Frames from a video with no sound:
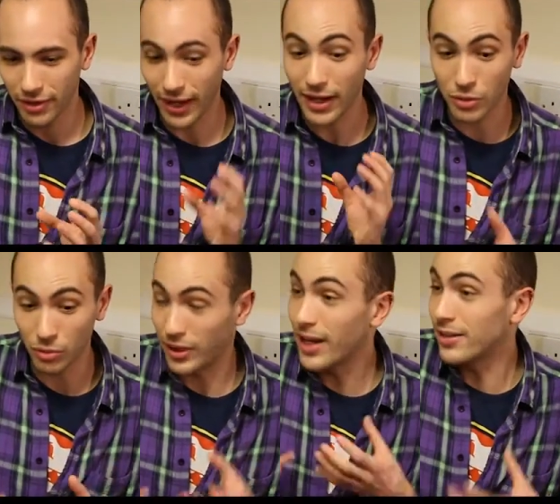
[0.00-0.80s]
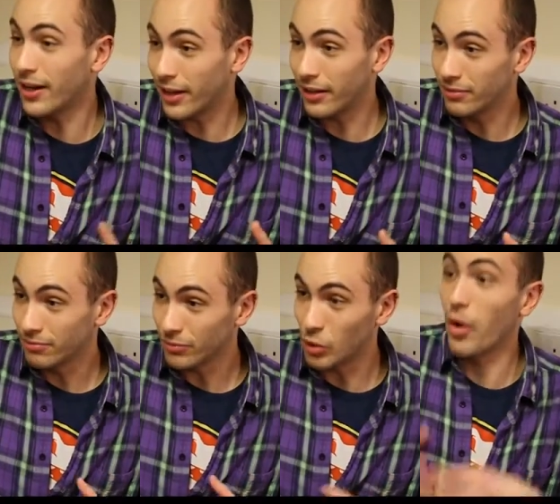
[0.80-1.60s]
the actual day-to-day
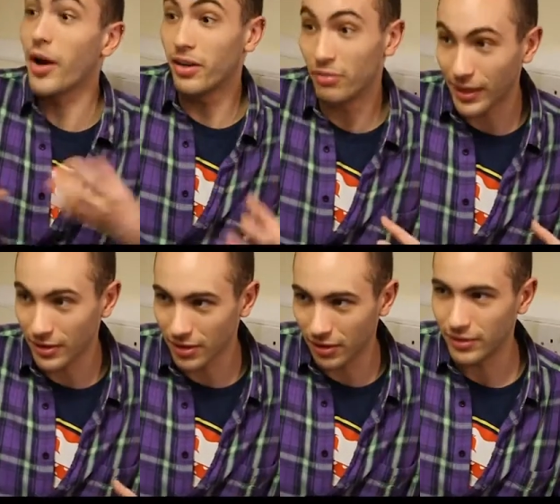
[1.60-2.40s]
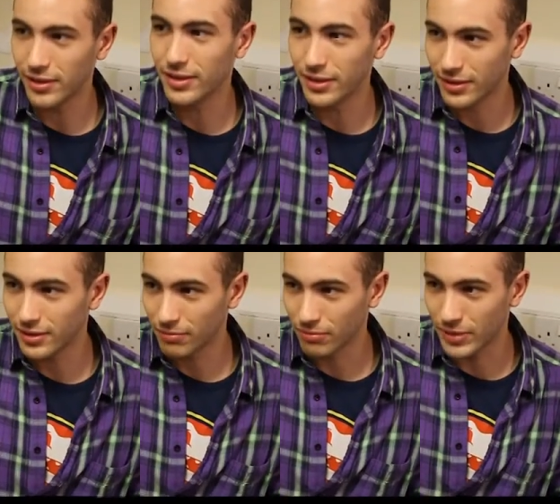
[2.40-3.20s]
grind of being a scientist
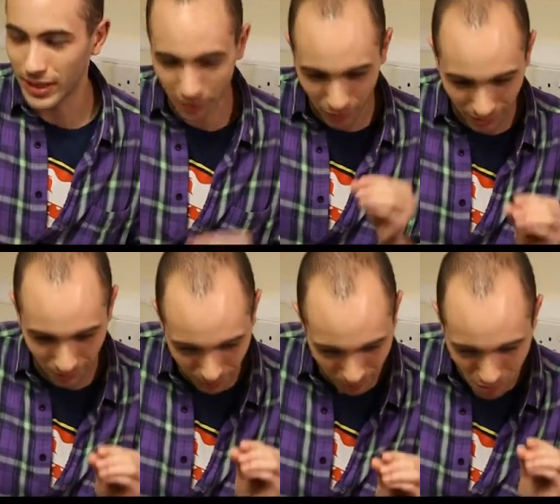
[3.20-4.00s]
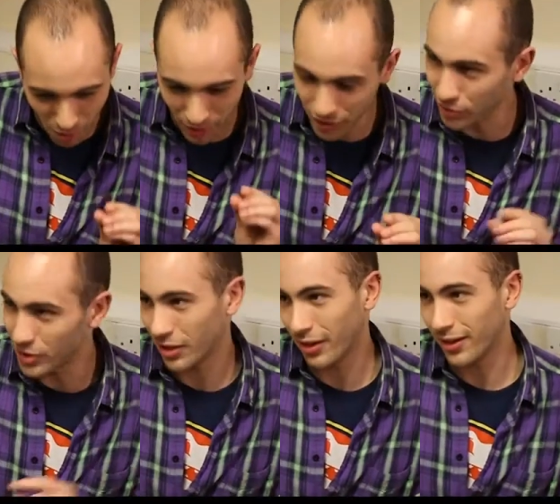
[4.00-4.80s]
is dealing with the
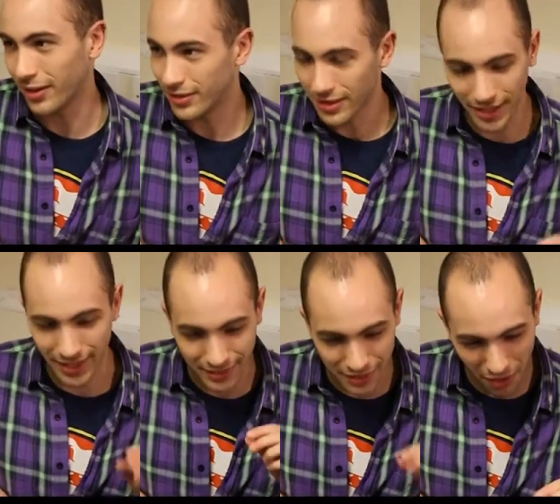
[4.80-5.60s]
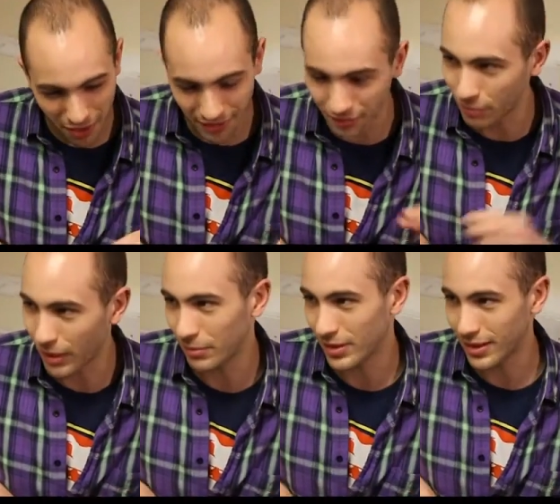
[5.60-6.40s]
minutiae and taking tiny little
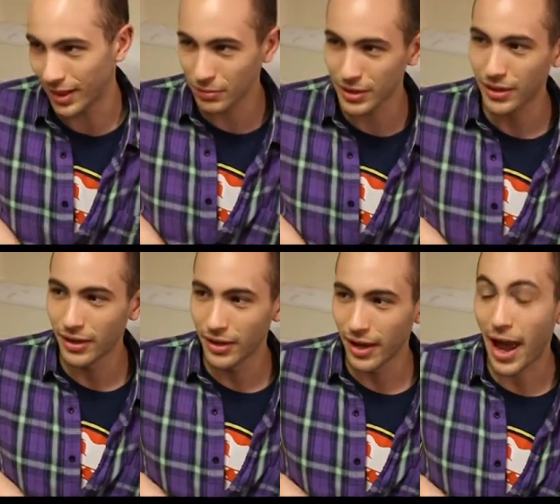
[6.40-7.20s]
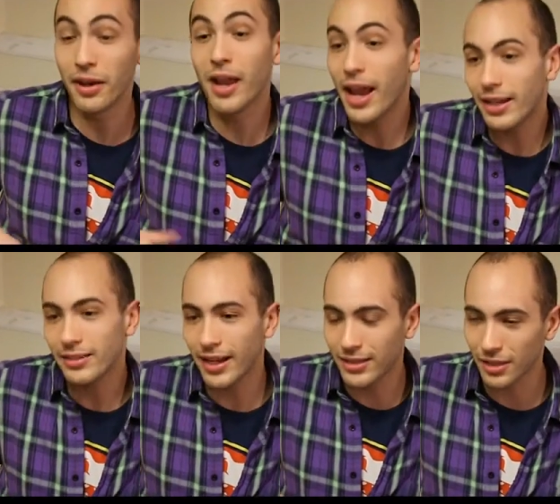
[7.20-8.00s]
baby steps. And
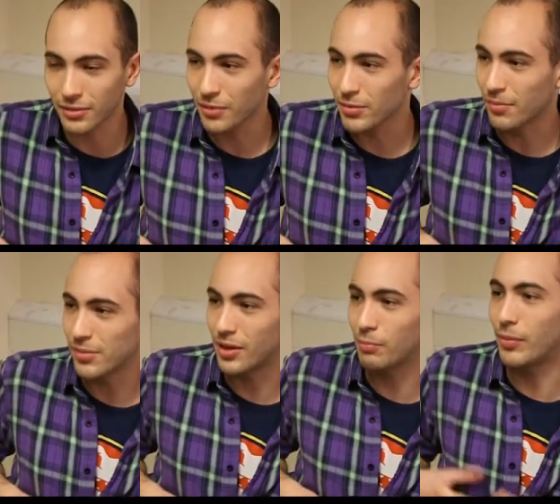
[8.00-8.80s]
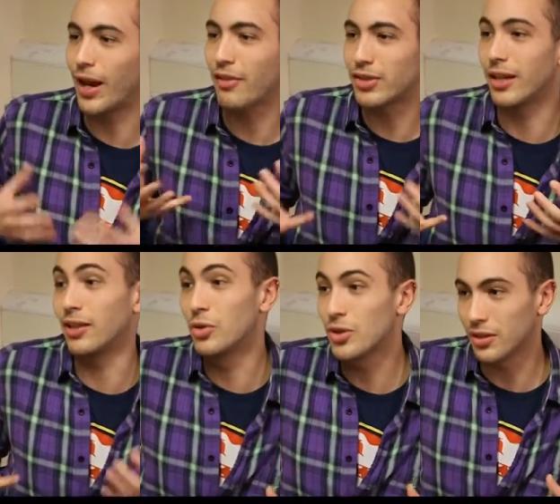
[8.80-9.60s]
it, it, sometimes you, you have to get
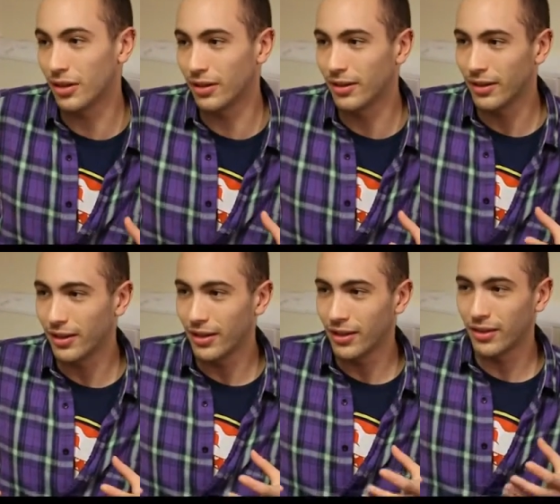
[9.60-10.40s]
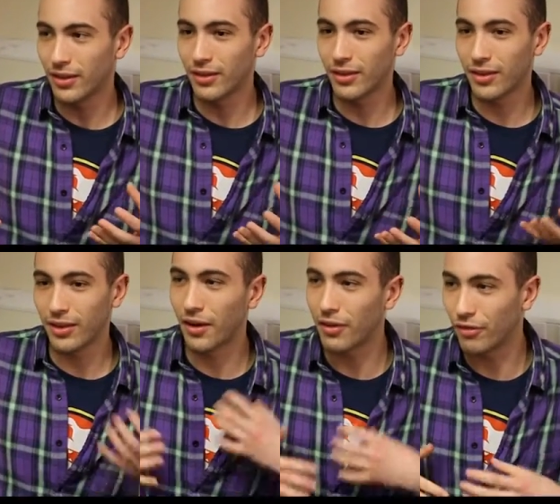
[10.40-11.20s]
used to the
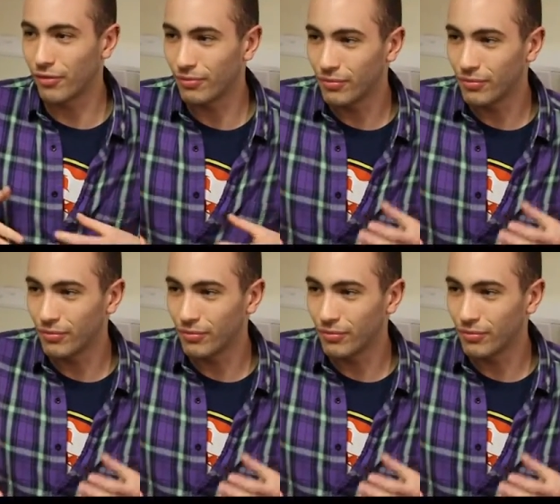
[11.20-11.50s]
kind of